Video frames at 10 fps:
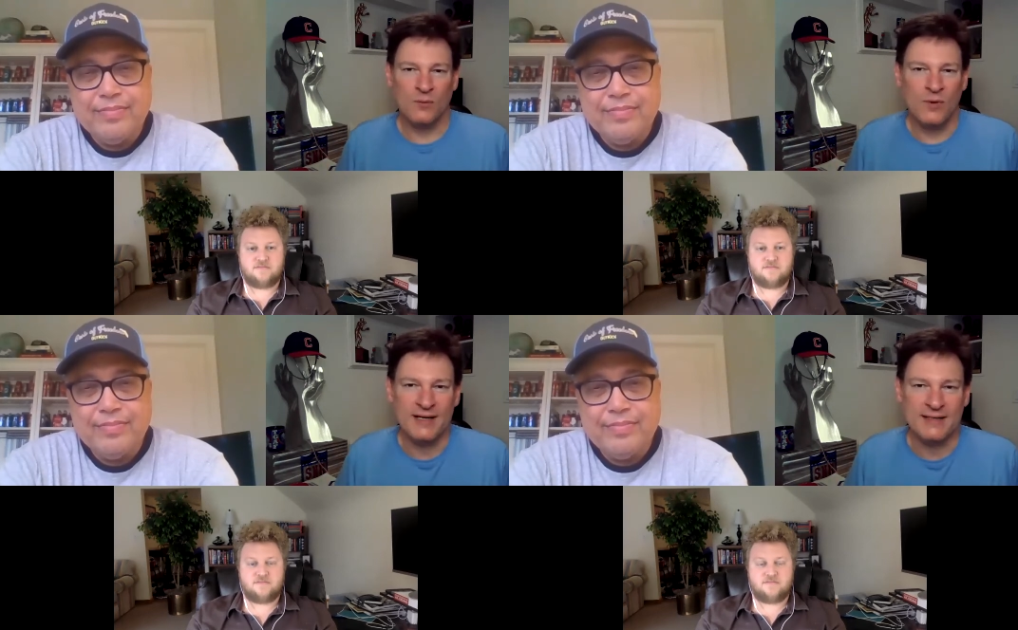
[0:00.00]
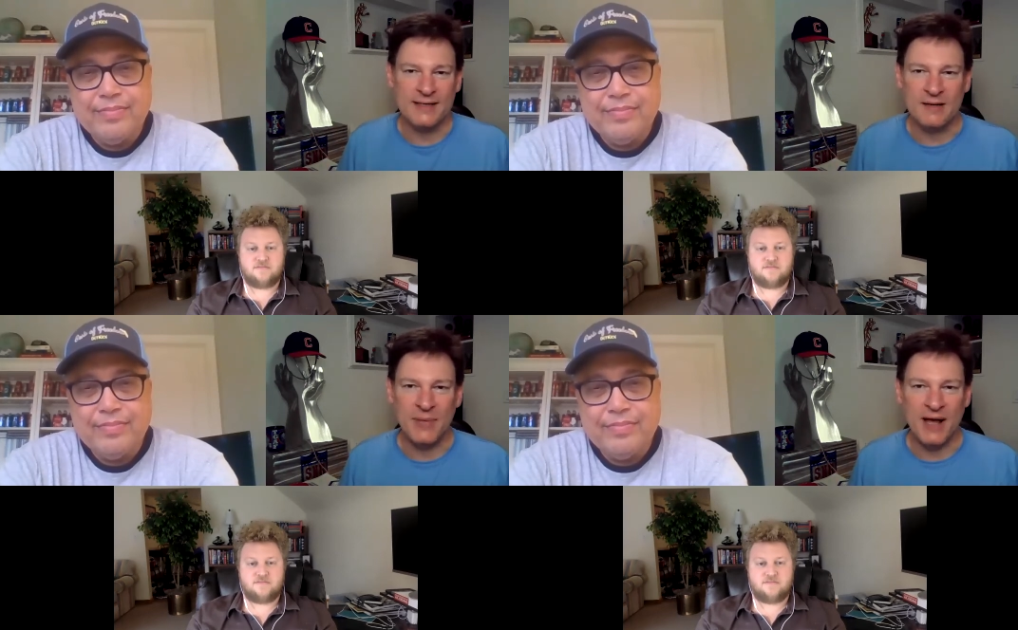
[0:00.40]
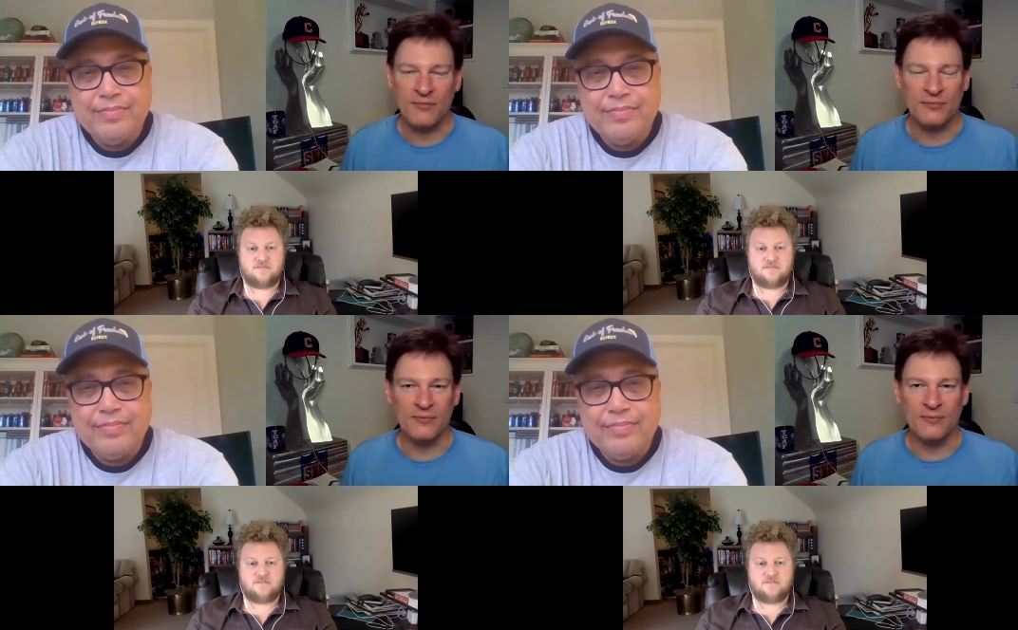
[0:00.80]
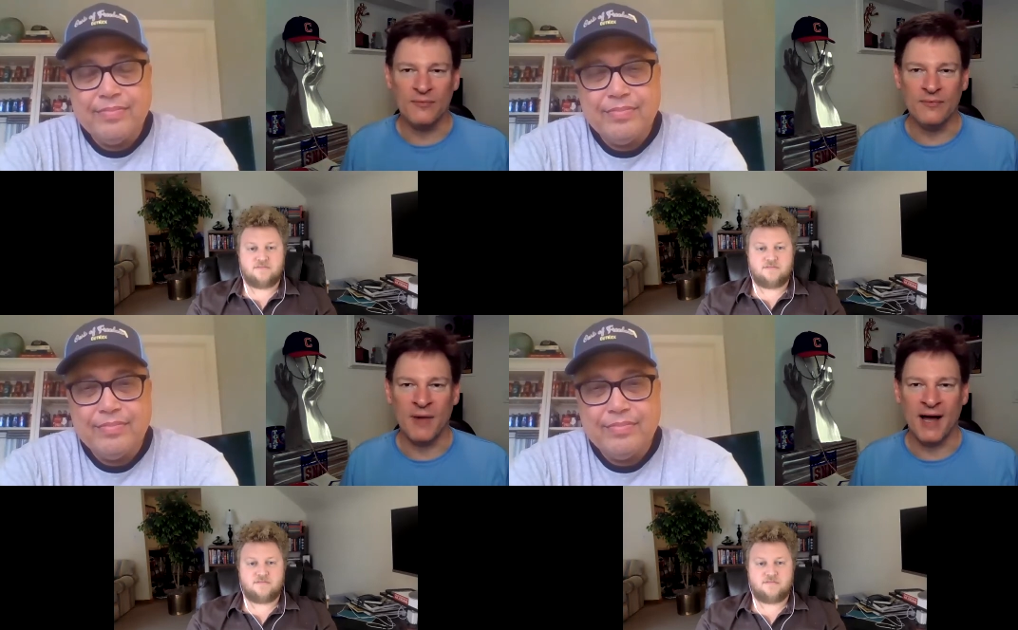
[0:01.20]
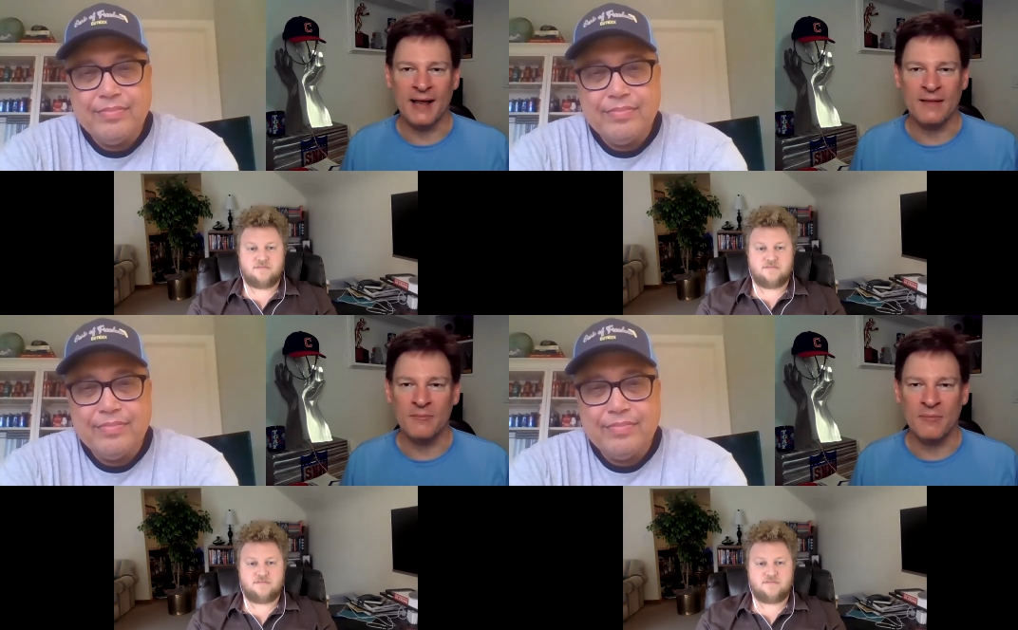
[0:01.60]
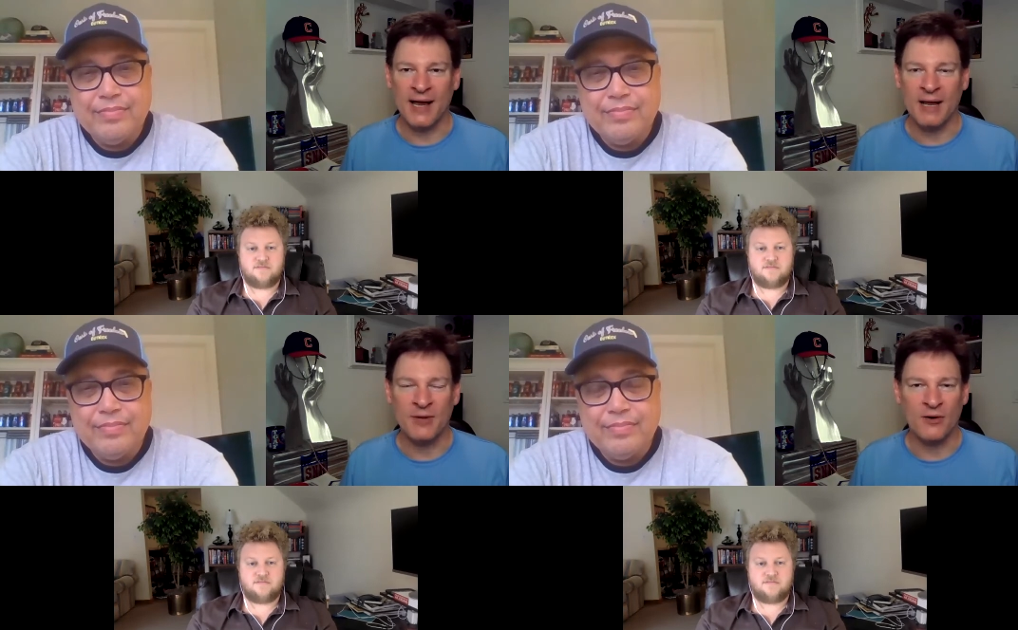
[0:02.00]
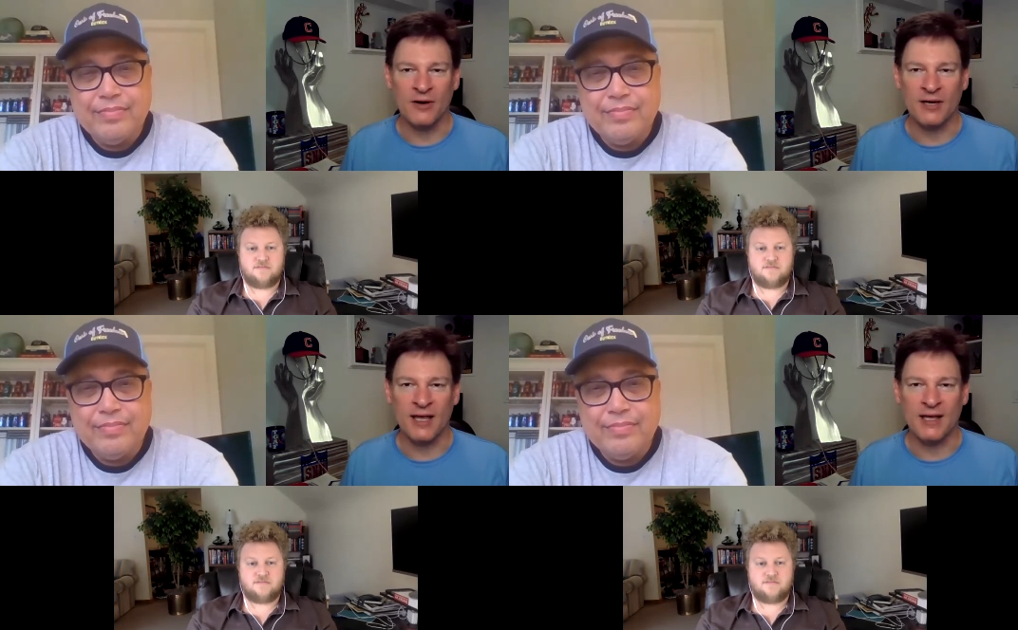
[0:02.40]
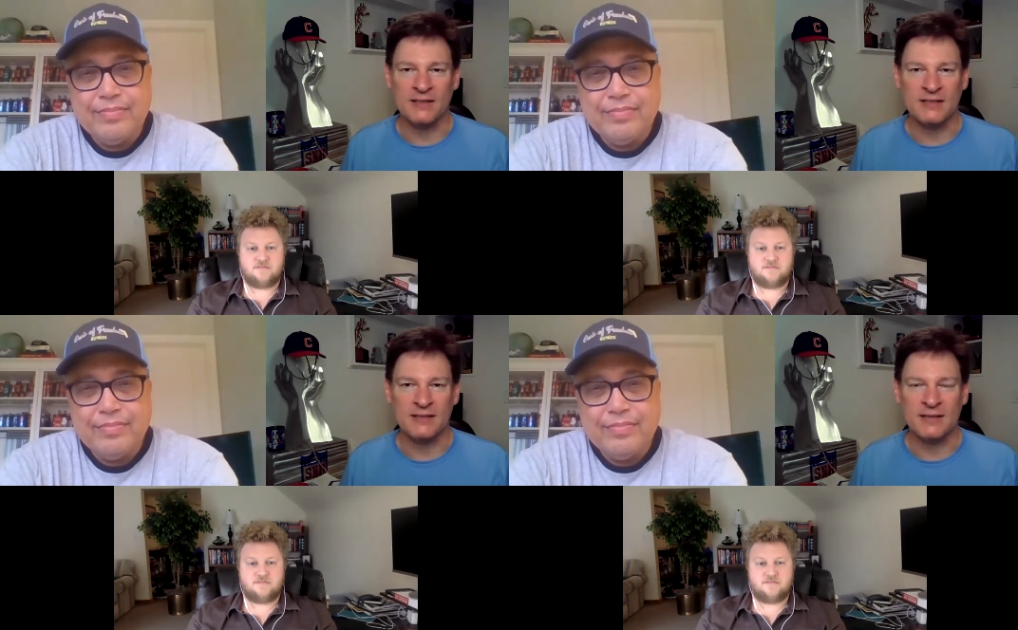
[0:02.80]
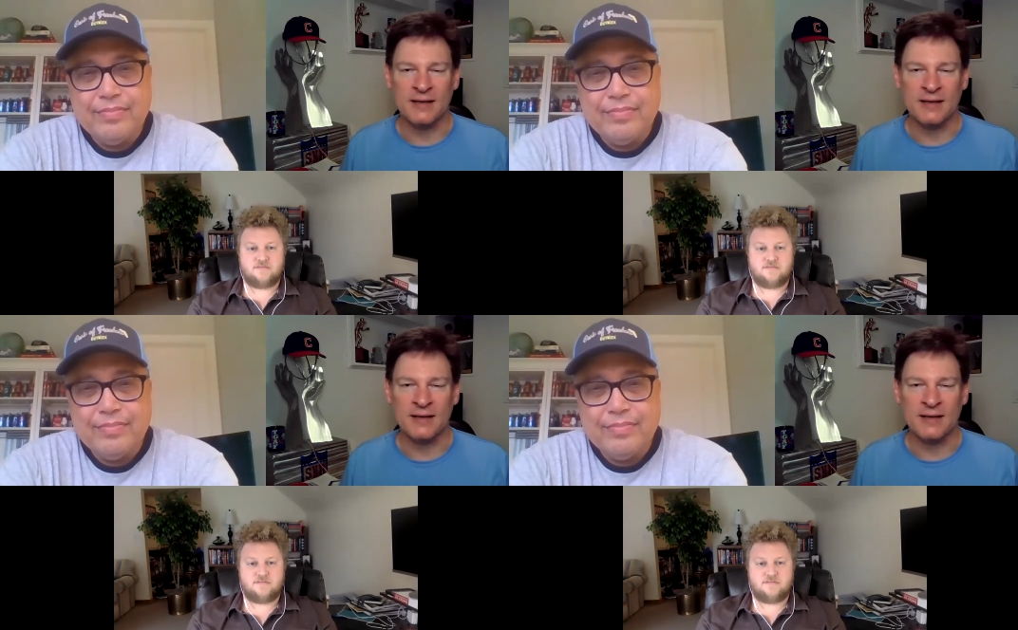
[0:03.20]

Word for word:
Speaker 1: What is it about my Miami Hurricanes uh,